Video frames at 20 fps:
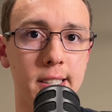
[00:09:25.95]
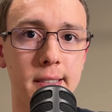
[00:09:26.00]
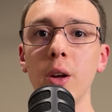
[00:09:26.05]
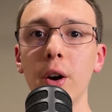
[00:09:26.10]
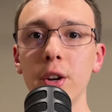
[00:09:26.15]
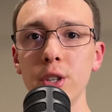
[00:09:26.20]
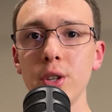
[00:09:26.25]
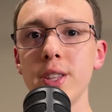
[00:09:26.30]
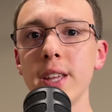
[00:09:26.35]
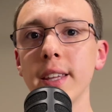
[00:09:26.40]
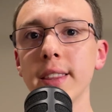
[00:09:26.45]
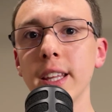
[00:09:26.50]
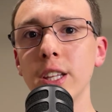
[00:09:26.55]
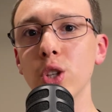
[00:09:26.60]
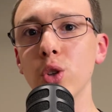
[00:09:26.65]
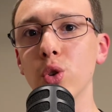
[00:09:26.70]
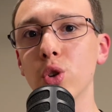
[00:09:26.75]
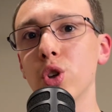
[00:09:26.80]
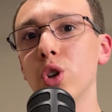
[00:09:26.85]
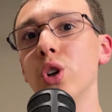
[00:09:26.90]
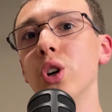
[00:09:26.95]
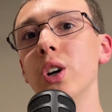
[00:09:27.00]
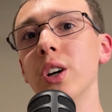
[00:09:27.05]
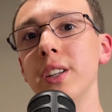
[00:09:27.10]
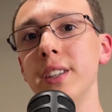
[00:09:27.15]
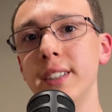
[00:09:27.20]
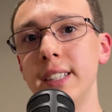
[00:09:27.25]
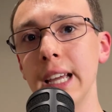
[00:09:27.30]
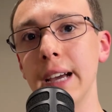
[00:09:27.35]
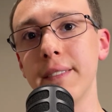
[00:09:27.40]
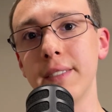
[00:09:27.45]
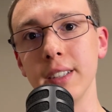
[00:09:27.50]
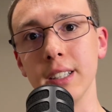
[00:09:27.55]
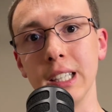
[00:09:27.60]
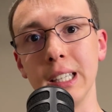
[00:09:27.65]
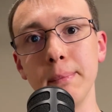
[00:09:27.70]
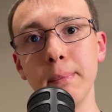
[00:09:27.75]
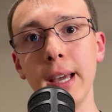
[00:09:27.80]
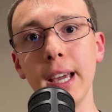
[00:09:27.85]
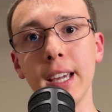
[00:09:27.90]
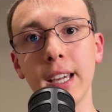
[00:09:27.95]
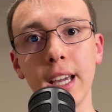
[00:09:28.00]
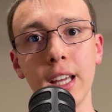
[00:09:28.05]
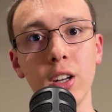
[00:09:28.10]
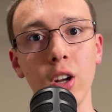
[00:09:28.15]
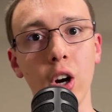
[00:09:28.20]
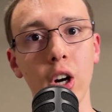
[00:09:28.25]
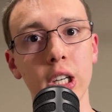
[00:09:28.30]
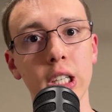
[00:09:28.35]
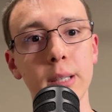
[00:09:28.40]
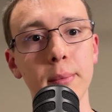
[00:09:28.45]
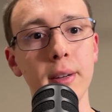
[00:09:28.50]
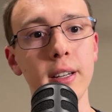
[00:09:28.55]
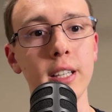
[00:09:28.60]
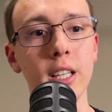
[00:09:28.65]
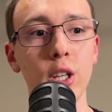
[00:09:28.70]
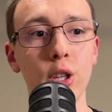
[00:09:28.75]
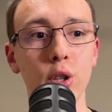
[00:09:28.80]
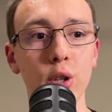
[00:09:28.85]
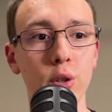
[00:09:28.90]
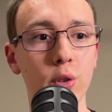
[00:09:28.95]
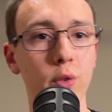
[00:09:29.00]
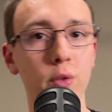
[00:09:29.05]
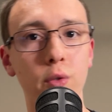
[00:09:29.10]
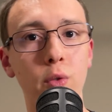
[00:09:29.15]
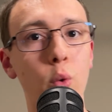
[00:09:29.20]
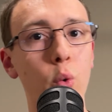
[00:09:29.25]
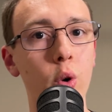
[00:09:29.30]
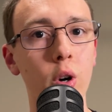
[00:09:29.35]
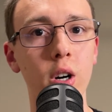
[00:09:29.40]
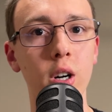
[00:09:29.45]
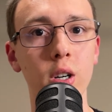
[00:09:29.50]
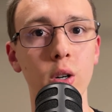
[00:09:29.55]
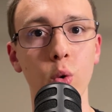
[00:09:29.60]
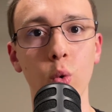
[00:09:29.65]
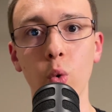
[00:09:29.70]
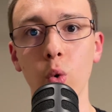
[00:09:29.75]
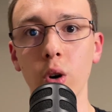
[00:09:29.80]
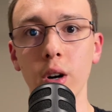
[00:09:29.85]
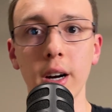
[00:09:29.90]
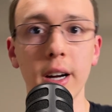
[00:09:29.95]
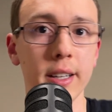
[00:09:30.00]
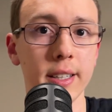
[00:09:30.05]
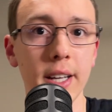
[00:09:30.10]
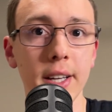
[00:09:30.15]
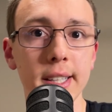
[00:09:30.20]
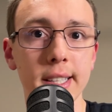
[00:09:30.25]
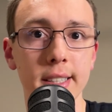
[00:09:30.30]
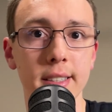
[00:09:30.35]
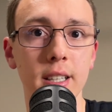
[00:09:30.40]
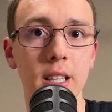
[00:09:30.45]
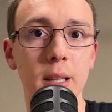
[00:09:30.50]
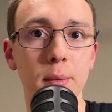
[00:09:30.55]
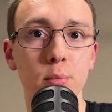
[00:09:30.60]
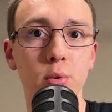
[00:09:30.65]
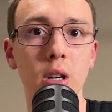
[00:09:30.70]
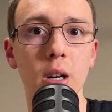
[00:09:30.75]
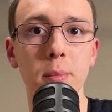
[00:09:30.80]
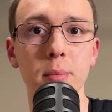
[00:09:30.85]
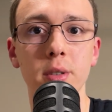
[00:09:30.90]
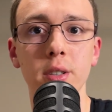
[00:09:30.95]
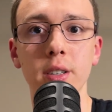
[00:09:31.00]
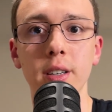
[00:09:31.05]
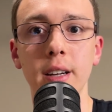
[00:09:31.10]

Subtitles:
Now, I do think that you could definitely make an argument either for or against a teleprompter,